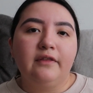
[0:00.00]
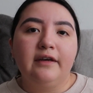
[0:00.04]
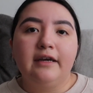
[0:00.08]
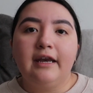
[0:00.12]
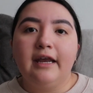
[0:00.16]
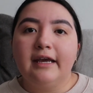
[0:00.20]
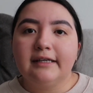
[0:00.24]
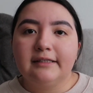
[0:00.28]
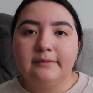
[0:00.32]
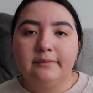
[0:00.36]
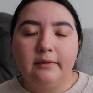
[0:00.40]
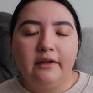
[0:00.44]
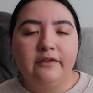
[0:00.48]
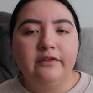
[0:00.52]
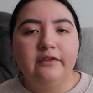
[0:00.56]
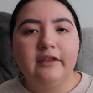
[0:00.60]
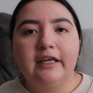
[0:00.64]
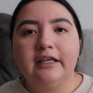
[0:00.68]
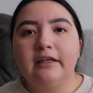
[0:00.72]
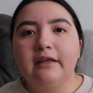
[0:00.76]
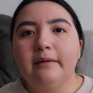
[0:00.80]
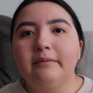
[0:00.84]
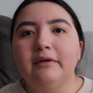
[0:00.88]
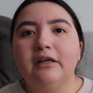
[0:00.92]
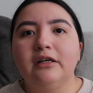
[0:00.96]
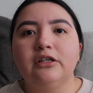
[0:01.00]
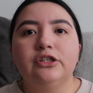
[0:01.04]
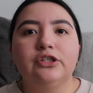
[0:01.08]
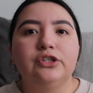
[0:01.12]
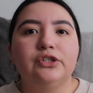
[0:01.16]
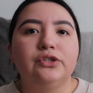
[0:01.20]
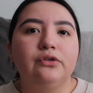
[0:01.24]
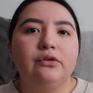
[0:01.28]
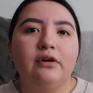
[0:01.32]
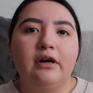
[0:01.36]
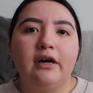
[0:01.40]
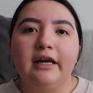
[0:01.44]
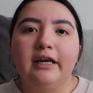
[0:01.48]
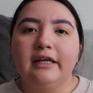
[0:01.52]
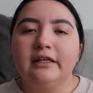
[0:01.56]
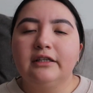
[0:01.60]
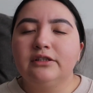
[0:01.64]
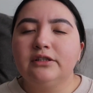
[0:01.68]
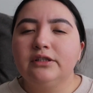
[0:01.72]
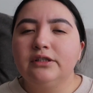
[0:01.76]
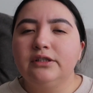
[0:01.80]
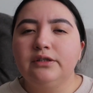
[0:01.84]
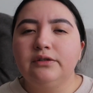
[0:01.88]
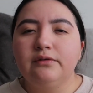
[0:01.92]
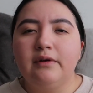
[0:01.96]
the next month. Like, I'm not just trying
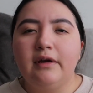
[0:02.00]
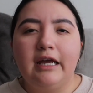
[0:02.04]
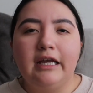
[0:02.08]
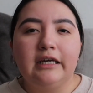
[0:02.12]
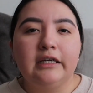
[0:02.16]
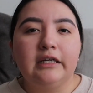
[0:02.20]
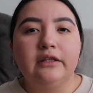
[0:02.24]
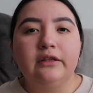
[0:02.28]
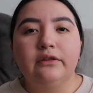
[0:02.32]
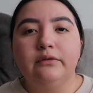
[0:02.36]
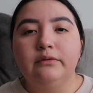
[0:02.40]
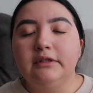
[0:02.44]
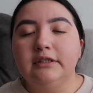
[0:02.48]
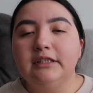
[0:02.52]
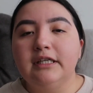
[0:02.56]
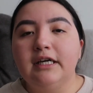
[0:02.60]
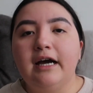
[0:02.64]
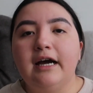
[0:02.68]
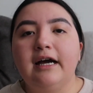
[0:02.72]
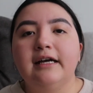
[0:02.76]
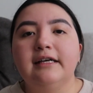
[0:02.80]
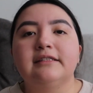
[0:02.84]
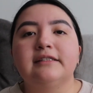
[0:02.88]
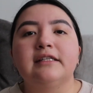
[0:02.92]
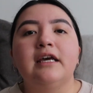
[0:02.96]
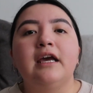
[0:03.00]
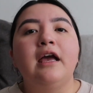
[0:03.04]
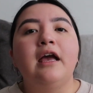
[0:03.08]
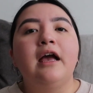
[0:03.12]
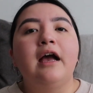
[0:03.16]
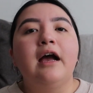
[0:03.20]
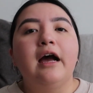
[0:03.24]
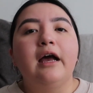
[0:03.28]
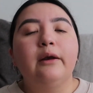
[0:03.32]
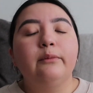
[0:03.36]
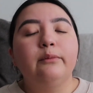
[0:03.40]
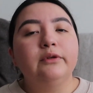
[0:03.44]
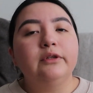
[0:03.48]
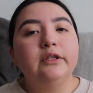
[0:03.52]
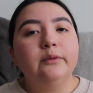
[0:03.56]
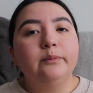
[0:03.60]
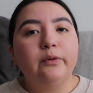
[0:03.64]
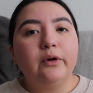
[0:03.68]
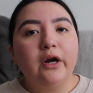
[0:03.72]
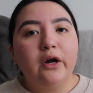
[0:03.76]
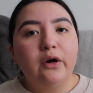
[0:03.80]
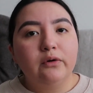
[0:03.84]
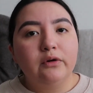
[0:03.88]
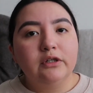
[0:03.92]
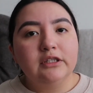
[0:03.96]
to do any 3 tasks. I really
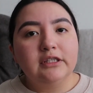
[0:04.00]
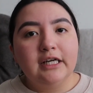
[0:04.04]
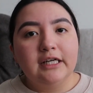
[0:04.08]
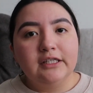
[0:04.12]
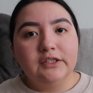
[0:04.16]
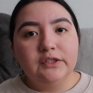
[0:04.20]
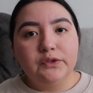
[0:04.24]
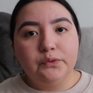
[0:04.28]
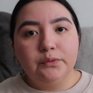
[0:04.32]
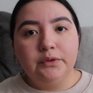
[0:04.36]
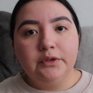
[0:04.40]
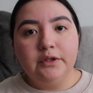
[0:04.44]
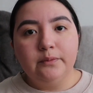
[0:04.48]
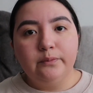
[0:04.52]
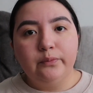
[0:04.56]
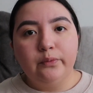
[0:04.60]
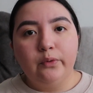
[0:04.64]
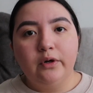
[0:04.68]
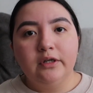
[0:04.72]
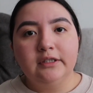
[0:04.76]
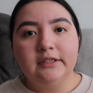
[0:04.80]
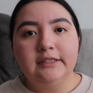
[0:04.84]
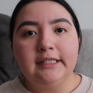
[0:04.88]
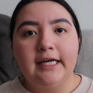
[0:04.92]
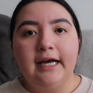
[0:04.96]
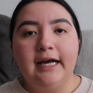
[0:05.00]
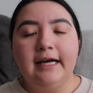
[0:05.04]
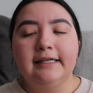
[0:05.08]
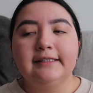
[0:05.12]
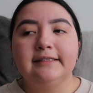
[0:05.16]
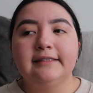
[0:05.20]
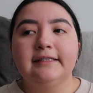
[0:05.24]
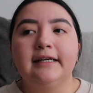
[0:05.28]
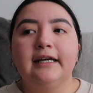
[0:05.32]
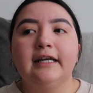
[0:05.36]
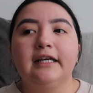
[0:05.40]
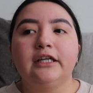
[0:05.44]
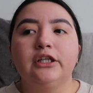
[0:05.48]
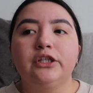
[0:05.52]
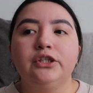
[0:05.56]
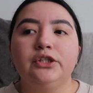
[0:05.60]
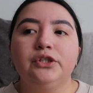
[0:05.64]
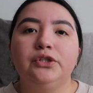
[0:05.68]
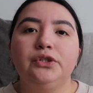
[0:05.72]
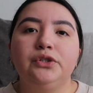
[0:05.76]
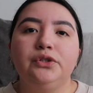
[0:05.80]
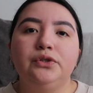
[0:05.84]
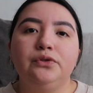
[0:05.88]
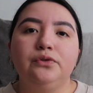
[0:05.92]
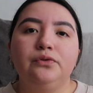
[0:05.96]
prioritize 3 important tasks that I
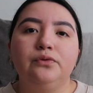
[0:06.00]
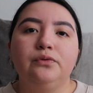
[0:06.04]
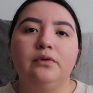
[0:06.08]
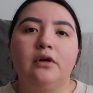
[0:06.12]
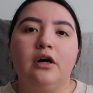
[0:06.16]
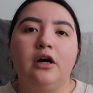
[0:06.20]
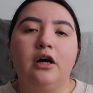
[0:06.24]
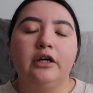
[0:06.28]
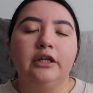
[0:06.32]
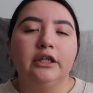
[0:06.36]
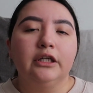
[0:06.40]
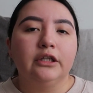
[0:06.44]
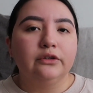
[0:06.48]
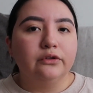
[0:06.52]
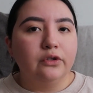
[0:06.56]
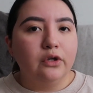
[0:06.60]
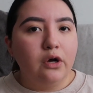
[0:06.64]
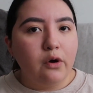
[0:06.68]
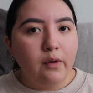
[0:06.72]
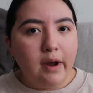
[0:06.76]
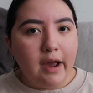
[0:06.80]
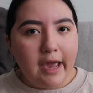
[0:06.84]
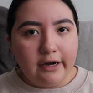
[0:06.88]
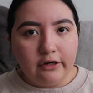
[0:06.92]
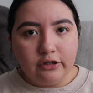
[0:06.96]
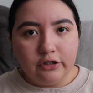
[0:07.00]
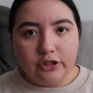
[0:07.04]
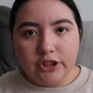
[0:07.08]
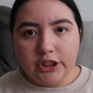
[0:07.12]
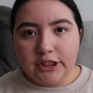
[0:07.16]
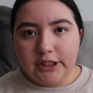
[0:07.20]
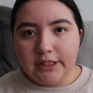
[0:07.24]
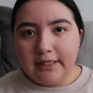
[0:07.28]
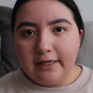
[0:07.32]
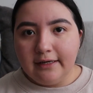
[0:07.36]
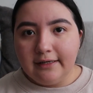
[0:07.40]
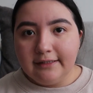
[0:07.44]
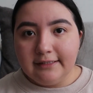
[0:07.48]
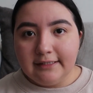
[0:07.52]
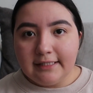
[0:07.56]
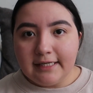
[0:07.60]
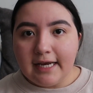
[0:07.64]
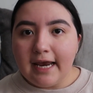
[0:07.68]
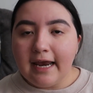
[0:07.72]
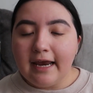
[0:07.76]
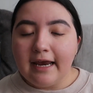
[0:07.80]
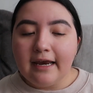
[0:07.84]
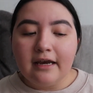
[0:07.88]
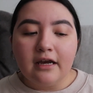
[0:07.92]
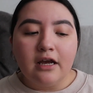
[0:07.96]
could do on a low energy
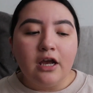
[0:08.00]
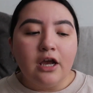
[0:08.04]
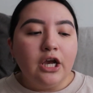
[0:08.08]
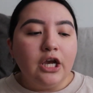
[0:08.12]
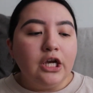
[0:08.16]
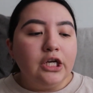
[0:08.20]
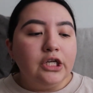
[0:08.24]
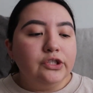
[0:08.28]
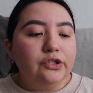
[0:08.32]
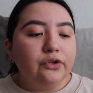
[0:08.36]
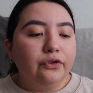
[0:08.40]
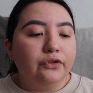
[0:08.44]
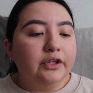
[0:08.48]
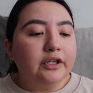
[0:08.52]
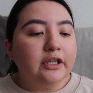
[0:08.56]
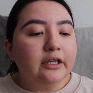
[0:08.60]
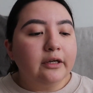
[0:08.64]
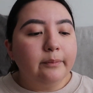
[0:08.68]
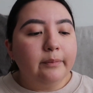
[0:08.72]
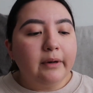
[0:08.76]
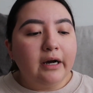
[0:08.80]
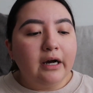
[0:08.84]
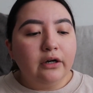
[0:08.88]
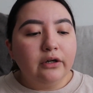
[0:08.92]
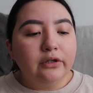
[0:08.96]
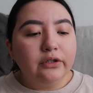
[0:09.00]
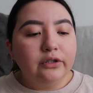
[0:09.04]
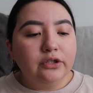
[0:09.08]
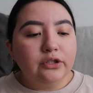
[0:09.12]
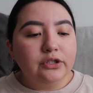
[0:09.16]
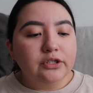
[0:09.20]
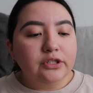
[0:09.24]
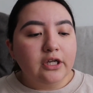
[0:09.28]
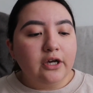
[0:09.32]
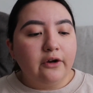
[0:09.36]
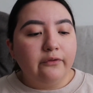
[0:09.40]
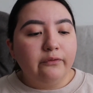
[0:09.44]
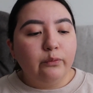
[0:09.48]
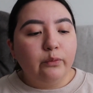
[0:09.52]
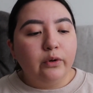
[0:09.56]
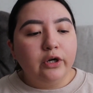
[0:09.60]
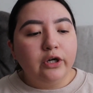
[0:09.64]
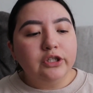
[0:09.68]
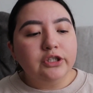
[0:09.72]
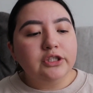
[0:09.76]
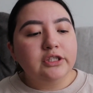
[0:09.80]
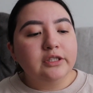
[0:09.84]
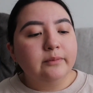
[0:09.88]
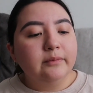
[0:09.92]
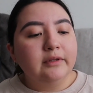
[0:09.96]
day. So think about yourself.
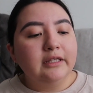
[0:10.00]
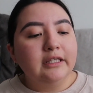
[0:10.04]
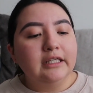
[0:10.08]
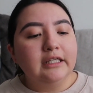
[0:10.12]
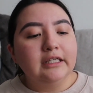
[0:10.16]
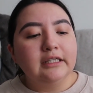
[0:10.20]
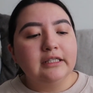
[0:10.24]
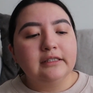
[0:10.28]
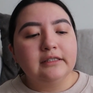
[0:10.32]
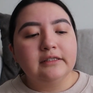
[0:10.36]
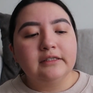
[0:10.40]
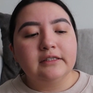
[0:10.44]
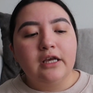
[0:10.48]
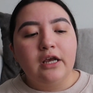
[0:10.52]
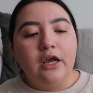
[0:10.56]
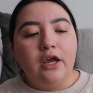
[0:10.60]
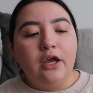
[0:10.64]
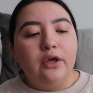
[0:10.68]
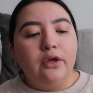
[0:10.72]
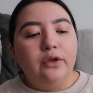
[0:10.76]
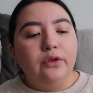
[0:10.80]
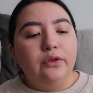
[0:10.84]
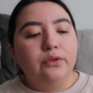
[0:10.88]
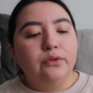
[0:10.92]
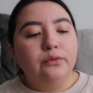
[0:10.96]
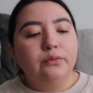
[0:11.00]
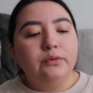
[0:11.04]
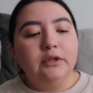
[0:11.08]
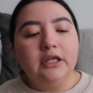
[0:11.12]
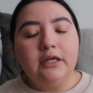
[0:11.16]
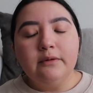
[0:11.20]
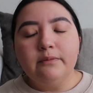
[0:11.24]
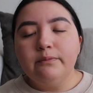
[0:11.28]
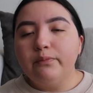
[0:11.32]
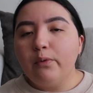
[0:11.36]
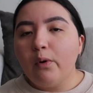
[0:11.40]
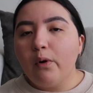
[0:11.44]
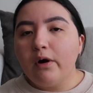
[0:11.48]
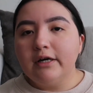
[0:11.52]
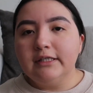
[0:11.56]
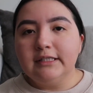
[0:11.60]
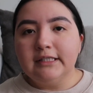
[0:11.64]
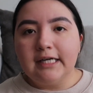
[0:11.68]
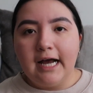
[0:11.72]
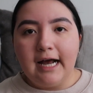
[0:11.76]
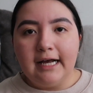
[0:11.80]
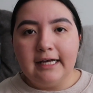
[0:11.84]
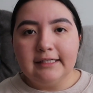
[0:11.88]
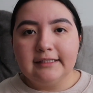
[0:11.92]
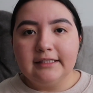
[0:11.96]
What are some things, 3 important
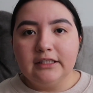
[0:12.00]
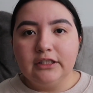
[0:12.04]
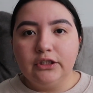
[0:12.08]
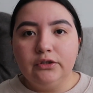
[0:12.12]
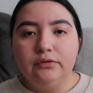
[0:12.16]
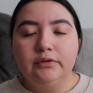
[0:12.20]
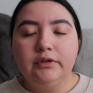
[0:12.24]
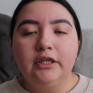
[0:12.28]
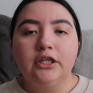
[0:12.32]
tasks that you